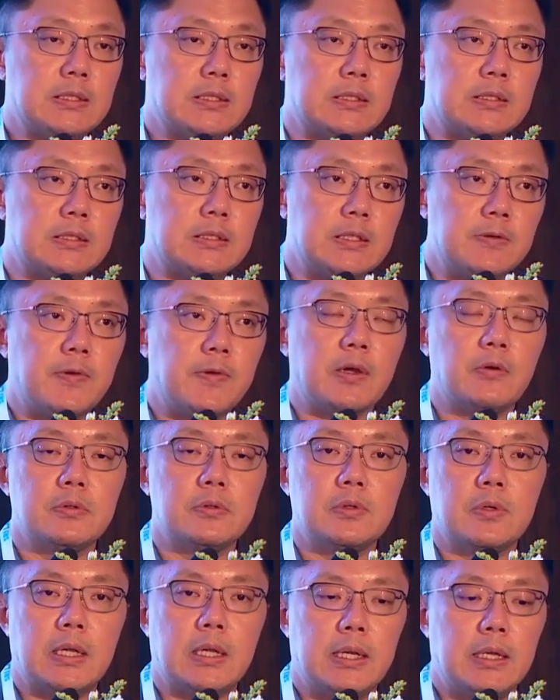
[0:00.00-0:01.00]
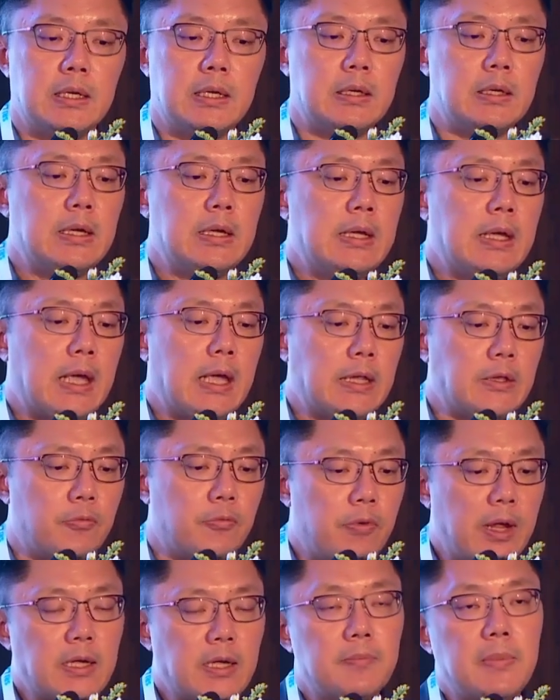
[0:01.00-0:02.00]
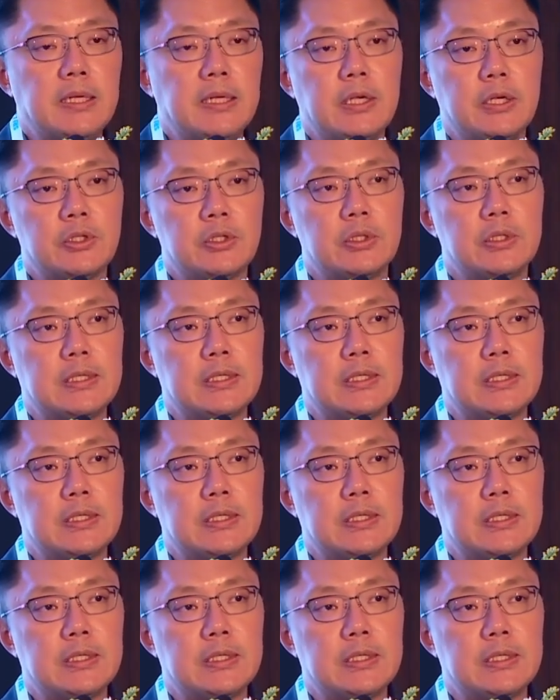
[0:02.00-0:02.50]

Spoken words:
It's difficult to clear, and the recommendation